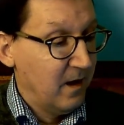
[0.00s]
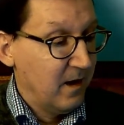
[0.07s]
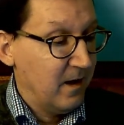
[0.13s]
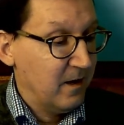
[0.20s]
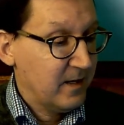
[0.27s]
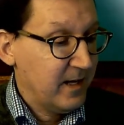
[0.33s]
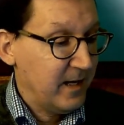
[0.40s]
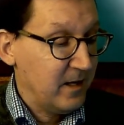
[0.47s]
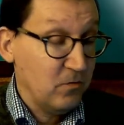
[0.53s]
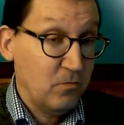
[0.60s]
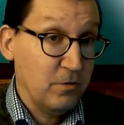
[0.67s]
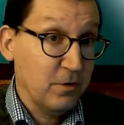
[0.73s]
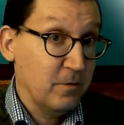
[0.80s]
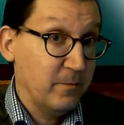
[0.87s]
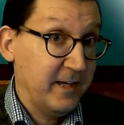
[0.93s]
Okay, oh,
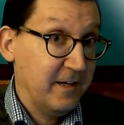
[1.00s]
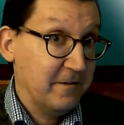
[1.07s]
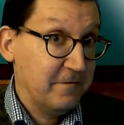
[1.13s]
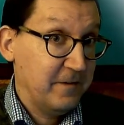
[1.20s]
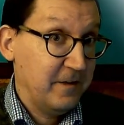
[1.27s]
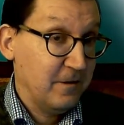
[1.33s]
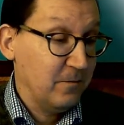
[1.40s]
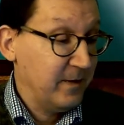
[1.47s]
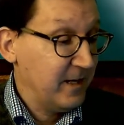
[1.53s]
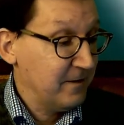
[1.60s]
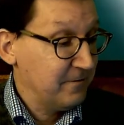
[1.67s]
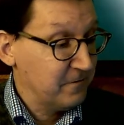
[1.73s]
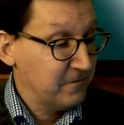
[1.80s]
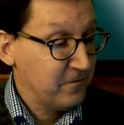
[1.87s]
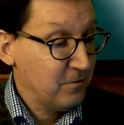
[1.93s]
look what we have here. We have
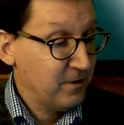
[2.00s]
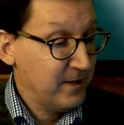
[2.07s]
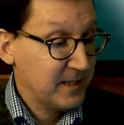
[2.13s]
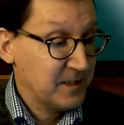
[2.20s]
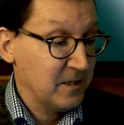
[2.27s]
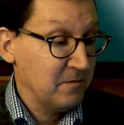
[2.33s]
a 4x